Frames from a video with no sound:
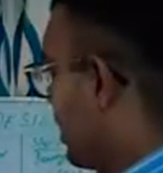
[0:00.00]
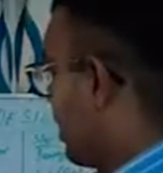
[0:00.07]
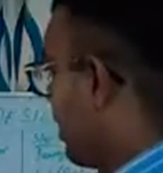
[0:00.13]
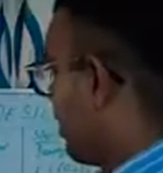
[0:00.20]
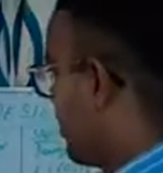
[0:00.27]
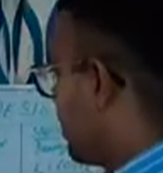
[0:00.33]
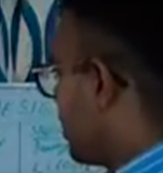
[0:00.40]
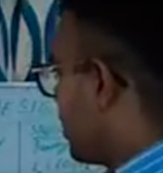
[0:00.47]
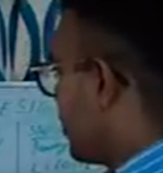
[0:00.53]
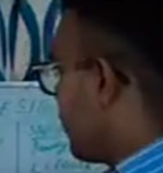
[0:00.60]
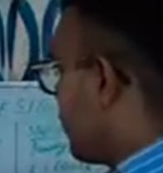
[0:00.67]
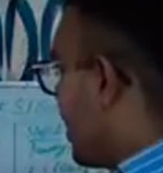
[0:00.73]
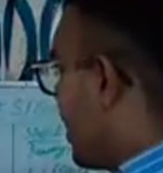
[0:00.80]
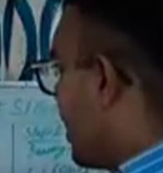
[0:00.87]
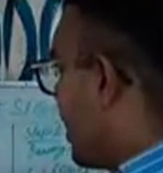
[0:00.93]
here we need to
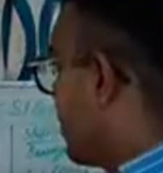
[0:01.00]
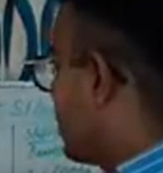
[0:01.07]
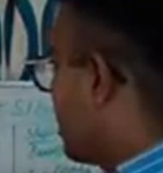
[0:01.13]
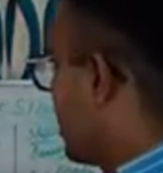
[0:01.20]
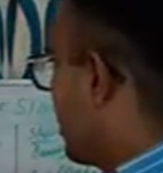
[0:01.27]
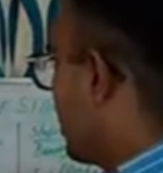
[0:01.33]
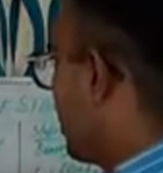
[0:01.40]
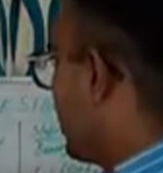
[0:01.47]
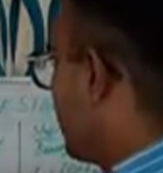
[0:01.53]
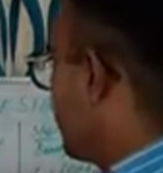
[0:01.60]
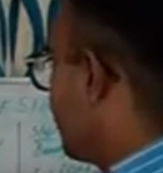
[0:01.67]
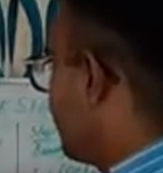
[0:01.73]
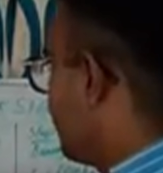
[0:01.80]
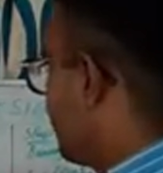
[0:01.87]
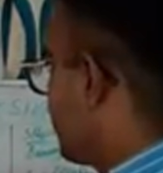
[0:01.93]
find
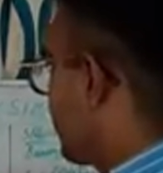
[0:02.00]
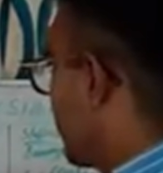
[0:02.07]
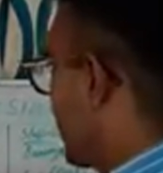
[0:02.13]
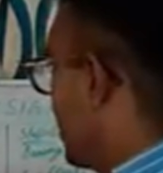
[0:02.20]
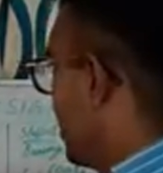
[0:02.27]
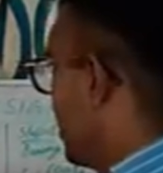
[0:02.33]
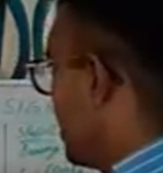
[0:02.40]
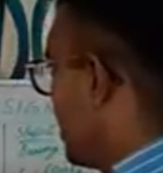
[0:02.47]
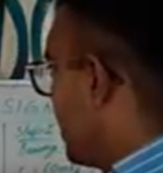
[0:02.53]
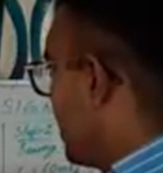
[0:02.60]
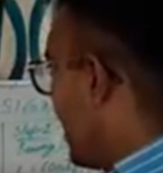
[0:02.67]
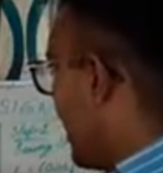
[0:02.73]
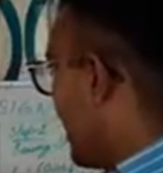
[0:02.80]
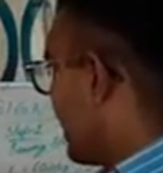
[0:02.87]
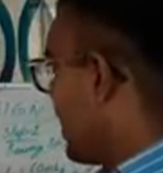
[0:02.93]
the
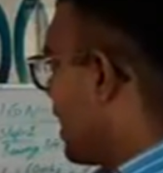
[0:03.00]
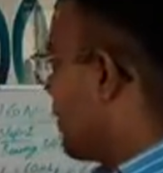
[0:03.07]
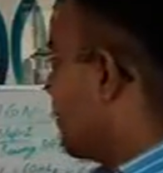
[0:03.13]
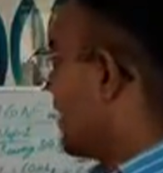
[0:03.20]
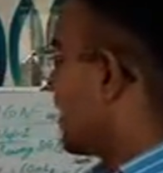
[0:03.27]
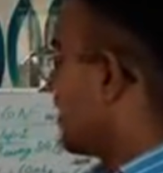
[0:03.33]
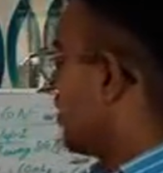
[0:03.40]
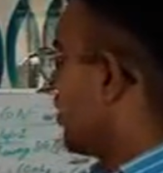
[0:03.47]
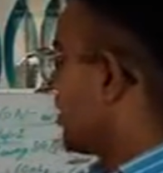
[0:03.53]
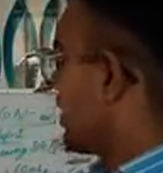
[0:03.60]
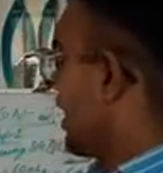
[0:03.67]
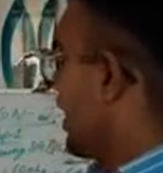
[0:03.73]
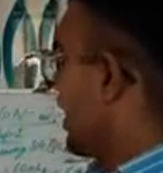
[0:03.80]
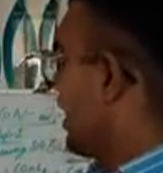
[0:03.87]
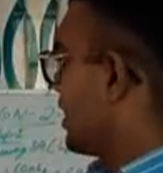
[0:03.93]
dynamic load
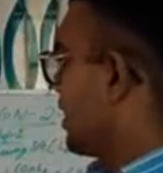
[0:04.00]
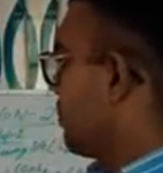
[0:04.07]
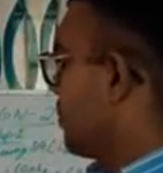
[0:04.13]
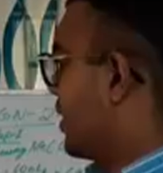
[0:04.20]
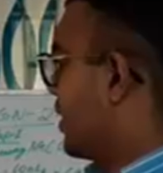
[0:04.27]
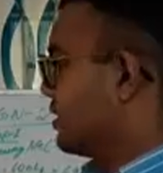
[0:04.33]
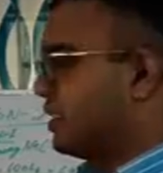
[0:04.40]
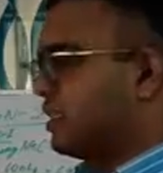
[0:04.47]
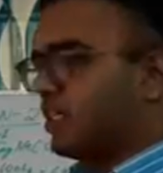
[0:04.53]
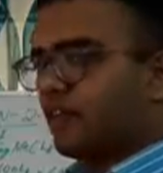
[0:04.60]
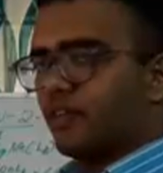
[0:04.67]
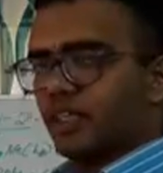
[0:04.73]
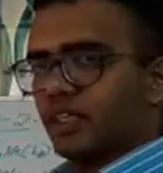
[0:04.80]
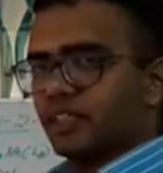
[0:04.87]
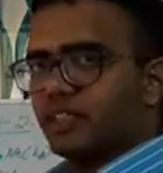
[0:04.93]
carrying
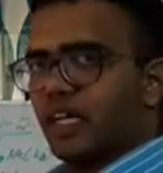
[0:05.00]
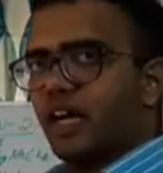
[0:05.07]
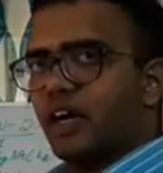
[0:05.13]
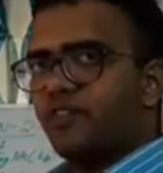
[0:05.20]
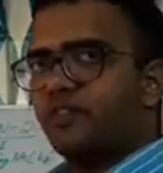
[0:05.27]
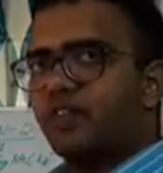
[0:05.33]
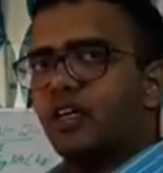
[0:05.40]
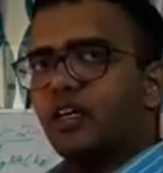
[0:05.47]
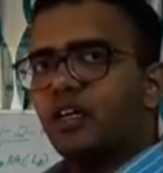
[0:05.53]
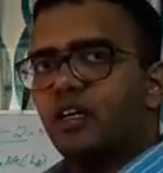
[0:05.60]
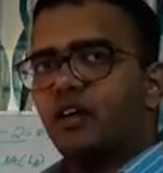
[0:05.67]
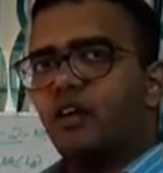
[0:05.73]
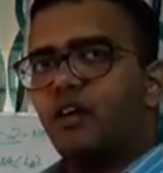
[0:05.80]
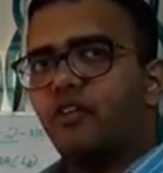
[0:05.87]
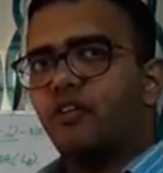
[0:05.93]
capacity when the shaft
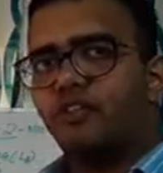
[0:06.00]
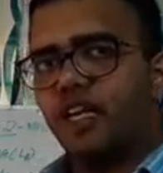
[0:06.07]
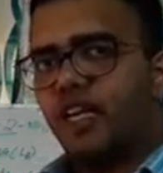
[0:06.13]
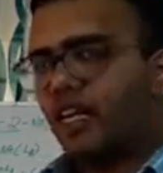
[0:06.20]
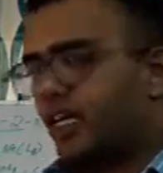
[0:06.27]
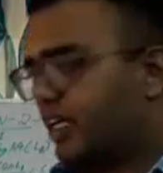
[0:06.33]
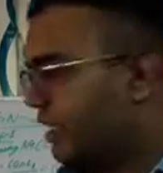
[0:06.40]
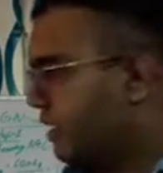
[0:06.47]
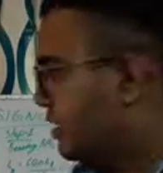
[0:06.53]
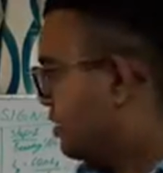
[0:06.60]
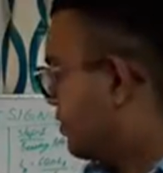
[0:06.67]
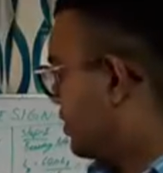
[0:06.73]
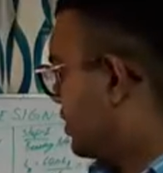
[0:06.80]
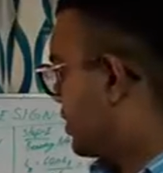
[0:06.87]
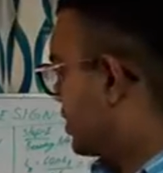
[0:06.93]
of
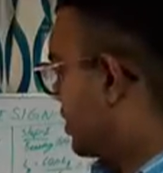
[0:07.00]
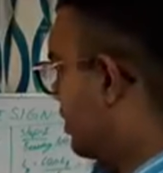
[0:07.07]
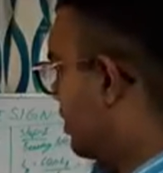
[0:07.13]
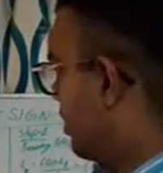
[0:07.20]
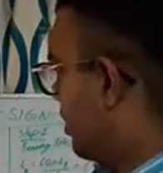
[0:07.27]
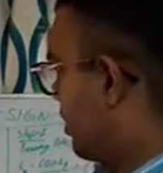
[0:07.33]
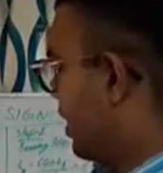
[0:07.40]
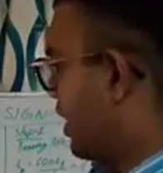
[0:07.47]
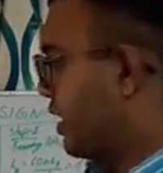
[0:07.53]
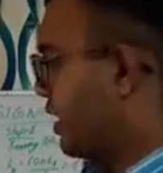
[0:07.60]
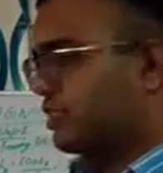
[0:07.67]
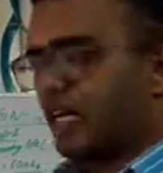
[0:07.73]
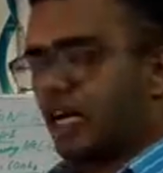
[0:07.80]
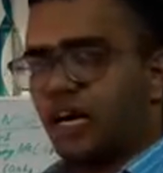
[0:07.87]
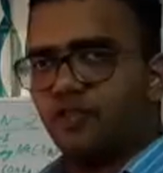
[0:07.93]
radius, which is like
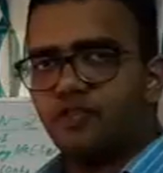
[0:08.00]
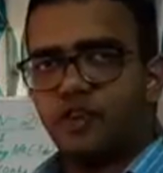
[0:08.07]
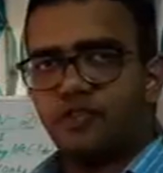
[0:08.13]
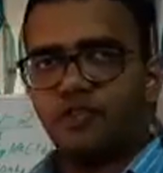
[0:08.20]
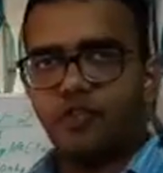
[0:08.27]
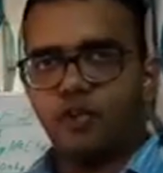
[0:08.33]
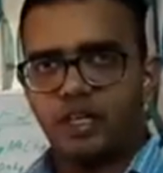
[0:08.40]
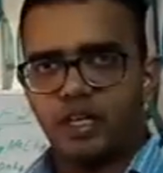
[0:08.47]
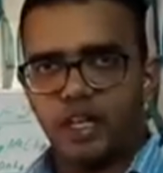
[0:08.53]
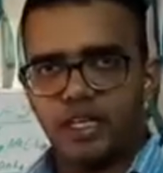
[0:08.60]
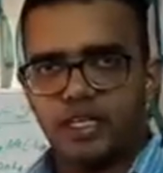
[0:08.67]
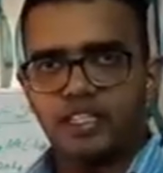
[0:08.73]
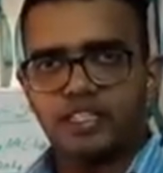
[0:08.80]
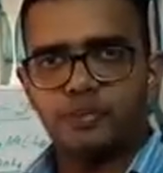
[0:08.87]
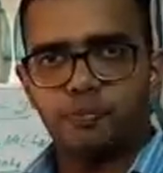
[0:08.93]
shaft of
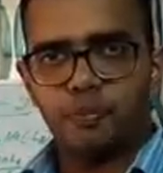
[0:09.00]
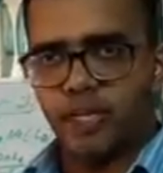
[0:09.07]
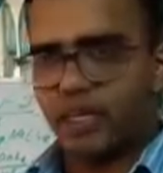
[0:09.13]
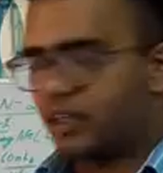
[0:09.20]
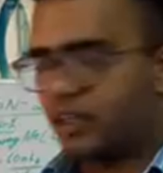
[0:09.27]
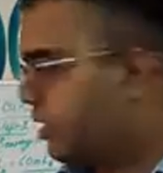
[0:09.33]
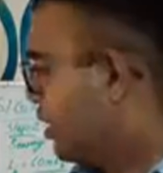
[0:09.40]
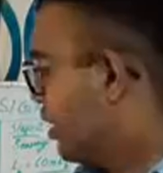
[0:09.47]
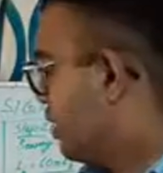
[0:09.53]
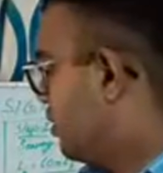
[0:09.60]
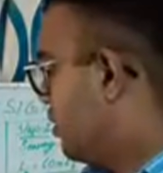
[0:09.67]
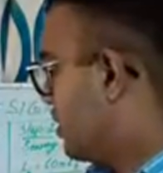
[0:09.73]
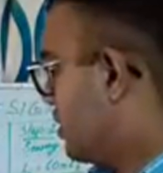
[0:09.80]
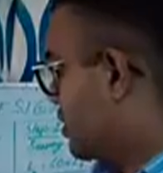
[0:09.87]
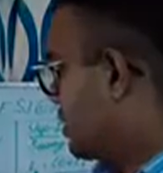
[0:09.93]
rotating speed,
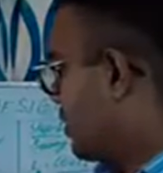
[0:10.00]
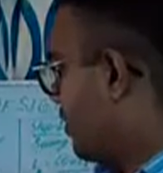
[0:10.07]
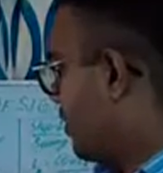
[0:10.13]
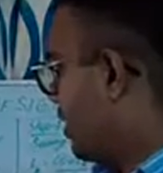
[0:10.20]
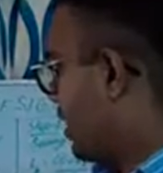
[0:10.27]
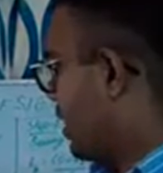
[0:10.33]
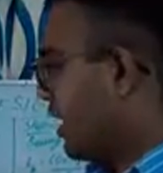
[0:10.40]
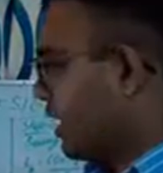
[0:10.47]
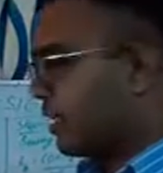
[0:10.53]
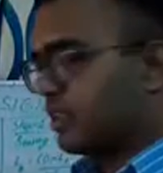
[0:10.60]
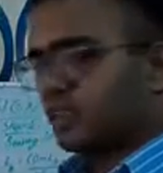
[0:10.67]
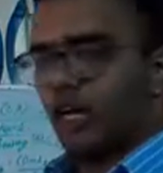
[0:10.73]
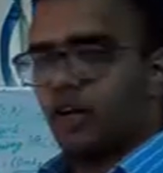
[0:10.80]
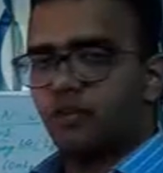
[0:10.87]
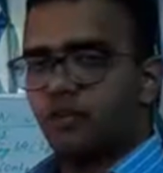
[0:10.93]
which is given
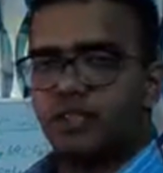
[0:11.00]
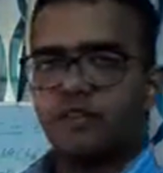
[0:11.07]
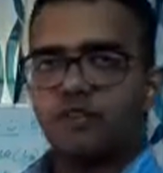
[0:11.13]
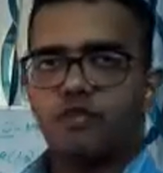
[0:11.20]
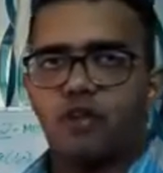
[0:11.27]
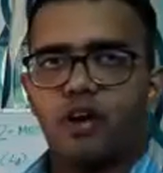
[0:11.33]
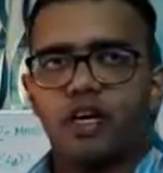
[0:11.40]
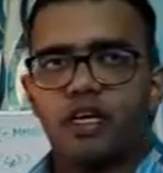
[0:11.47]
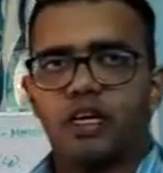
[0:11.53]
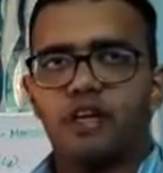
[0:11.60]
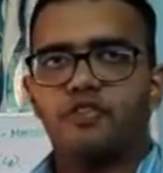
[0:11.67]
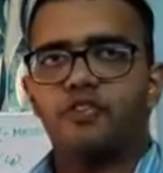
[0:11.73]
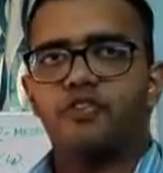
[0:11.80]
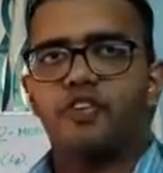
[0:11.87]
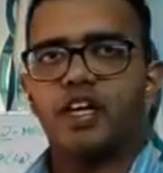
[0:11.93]
like
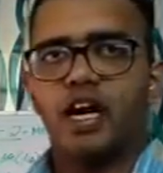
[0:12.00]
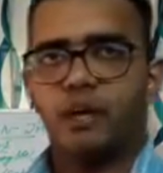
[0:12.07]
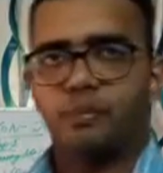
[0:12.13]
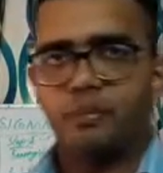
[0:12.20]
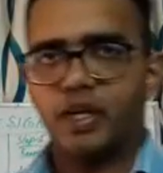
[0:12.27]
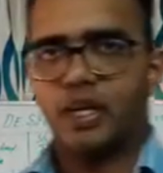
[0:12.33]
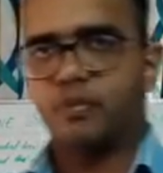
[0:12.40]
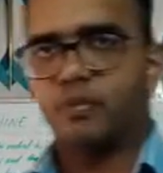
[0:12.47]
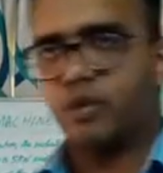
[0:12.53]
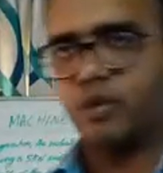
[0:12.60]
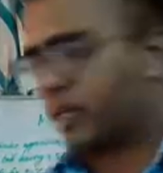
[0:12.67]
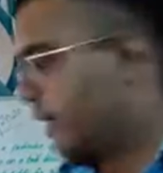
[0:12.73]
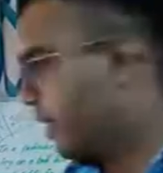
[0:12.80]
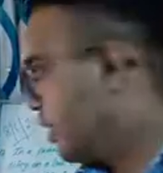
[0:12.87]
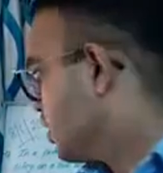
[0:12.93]
1450 rpm.
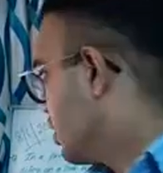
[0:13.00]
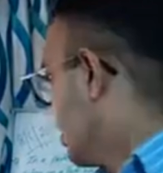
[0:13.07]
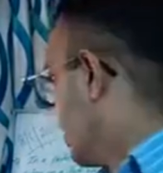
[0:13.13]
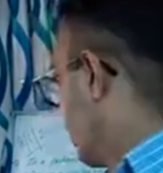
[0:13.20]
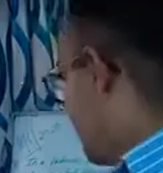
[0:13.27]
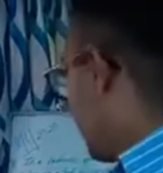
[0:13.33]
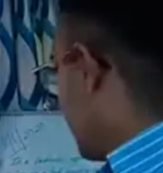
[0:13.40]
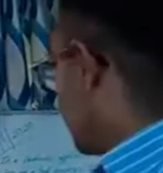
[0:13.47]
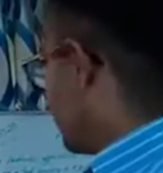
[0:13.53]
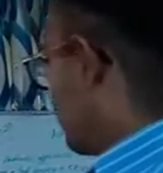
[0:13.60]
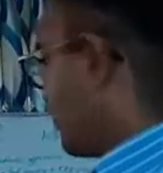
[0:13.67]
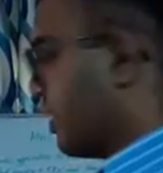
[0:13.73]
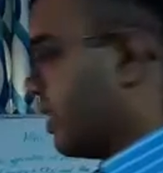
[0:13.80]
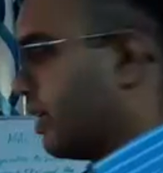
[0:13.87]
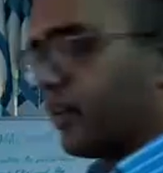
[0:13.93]
Okay, first
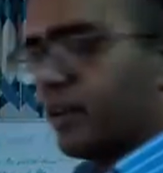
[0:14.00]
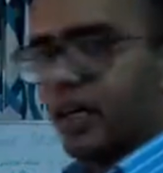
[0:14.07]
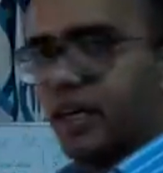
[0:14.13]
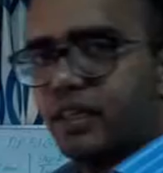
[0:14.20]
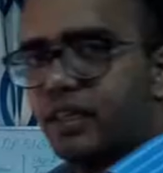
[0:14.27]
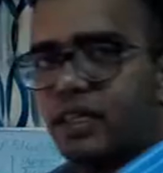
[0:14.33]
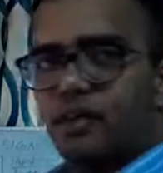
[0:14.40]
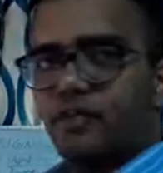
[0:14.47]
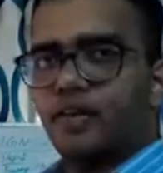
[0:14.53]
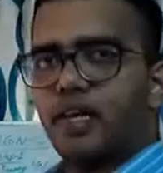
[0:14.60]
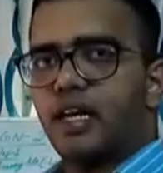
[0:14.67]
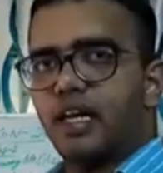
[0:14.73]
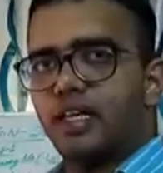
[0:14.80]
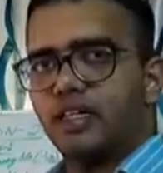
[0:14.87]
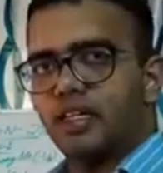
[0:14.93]
we write the
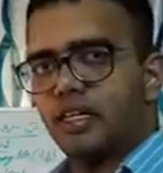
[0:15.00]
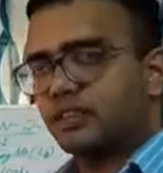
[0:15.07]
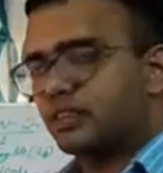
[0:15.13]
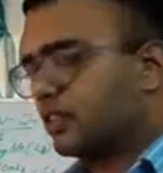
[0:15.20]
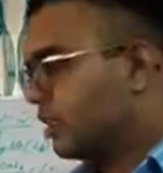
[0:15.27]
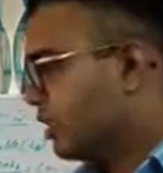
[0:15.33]
given data.